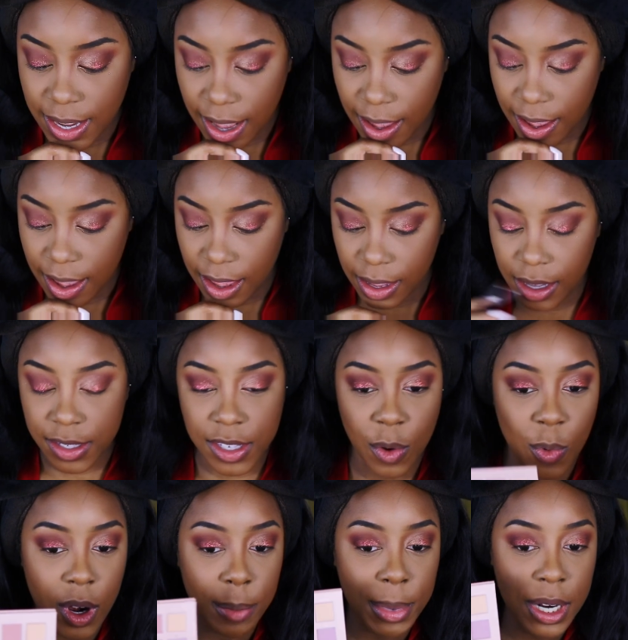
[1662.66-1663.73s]
Dang. So
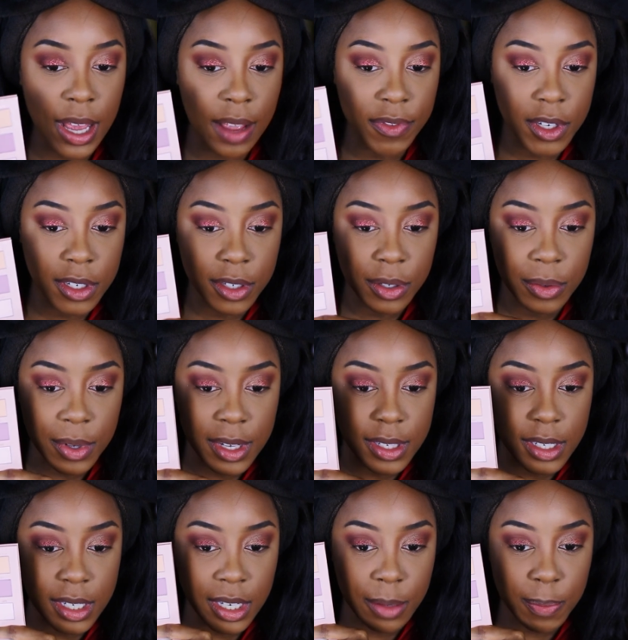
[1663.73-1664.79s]
what I'm going to have to do
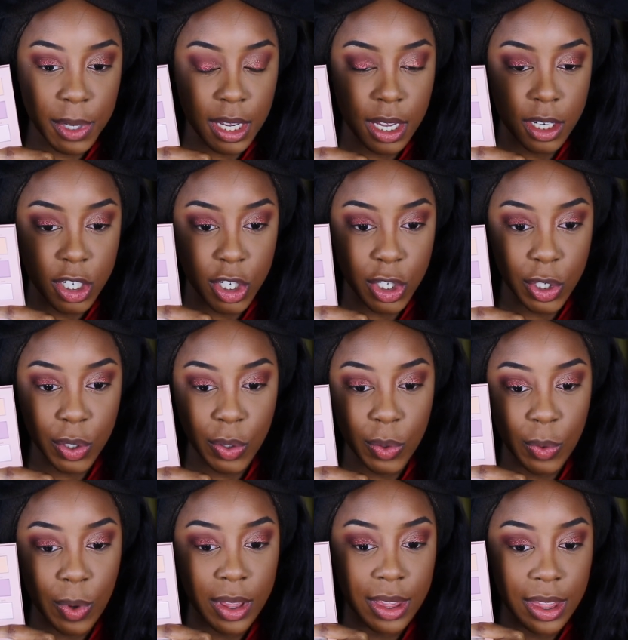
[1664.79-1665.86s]
is dip
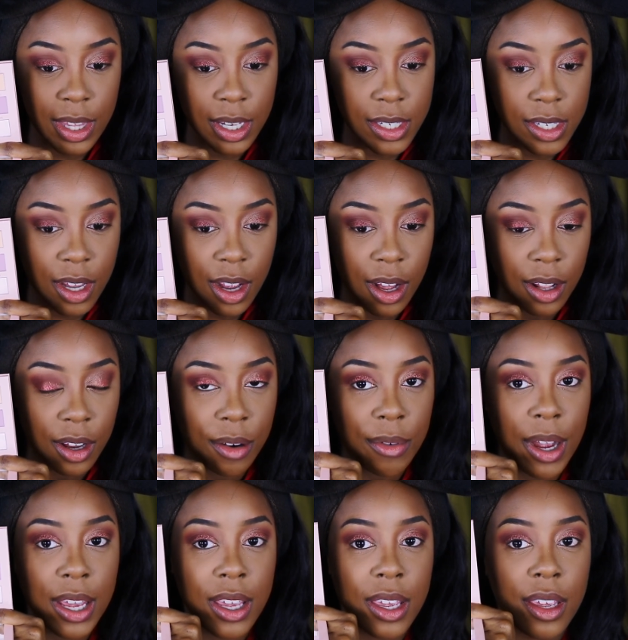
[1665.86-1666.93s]
into this color
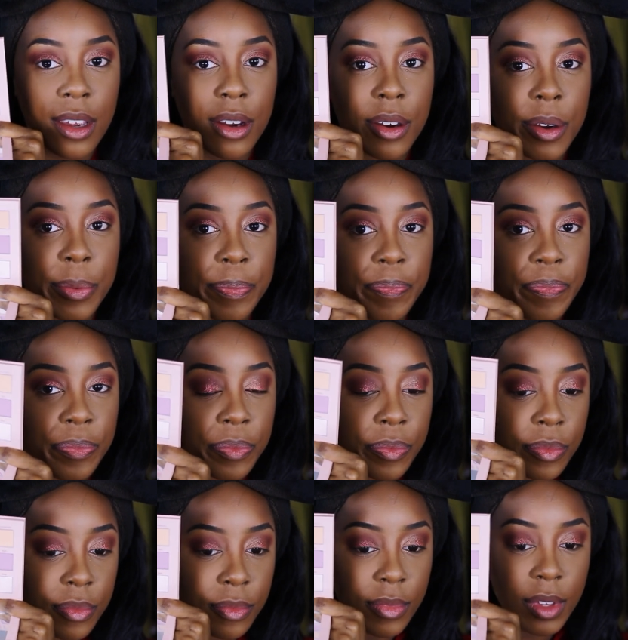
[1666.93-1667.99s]
right here.
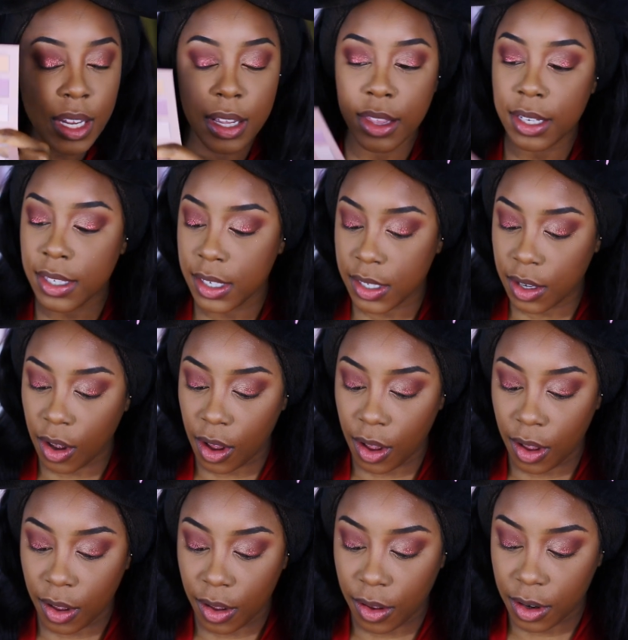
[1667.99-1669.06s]
This is
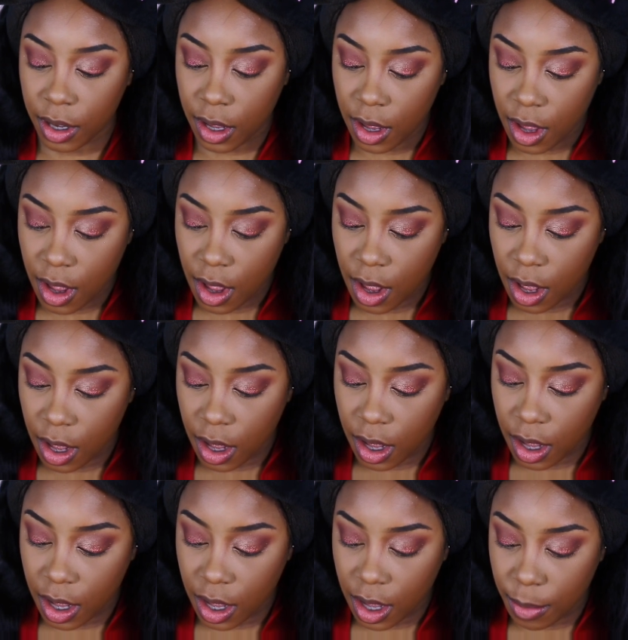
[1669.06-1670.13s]
called
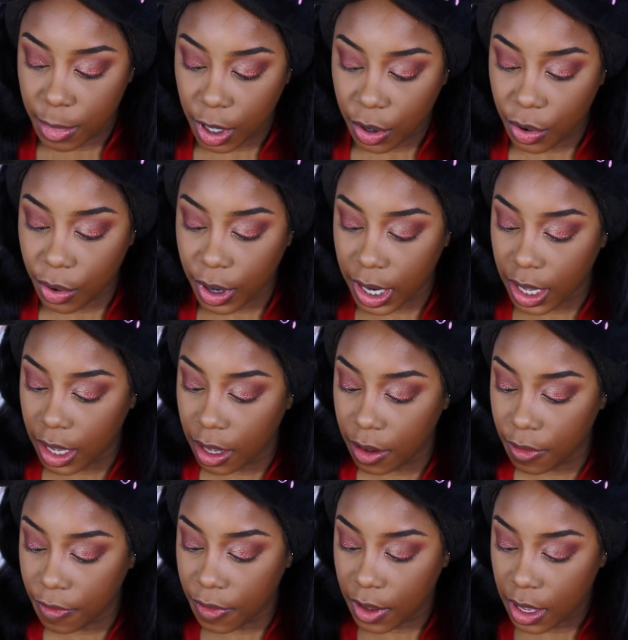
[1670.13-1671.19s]
um,
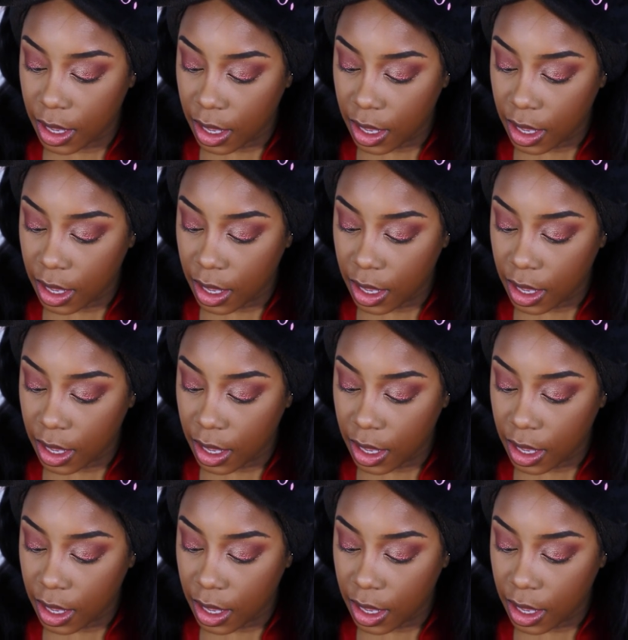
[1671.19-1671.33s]
Crave.